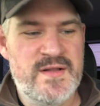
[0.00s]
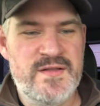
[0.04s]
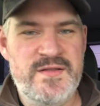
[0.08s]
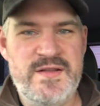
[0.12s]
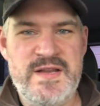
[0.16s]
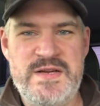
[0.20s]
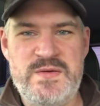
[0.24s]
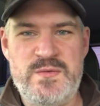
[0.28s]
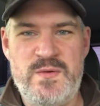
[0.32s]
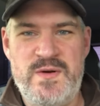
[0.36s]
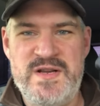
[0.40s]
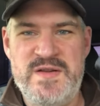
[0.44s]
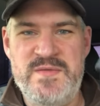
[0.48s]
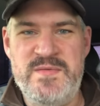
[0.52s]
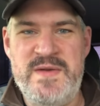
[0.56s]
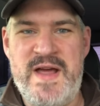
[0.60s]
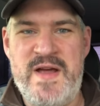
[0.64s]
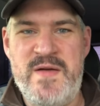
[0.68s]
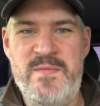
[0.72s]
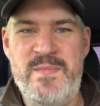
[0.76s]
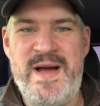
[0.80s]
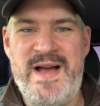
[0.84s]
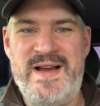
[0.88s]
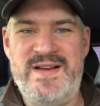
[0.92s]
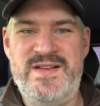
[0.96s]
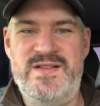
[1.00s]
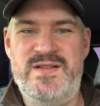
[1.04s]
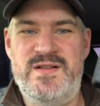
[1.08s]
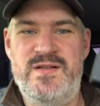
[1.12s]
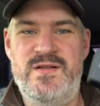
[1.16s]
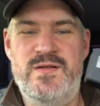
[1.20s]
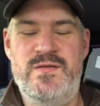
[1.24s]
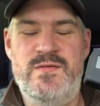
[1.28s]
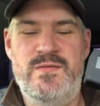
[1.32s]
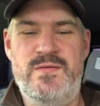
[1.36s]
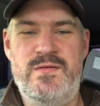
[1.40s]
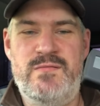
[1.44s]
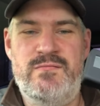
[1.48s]
This one is now back
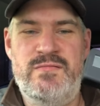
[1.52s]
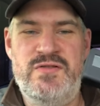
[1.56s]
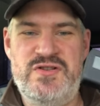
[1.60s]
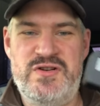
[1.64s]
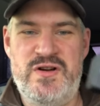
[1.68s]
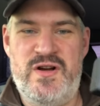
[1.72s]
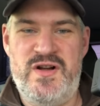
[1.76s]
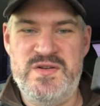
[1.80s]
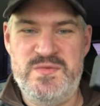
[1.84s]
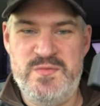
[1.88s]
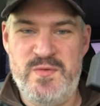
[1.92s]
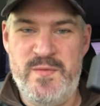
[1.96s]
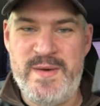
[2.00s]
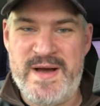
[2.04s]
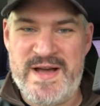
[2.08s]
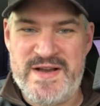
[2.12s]
to rechargeable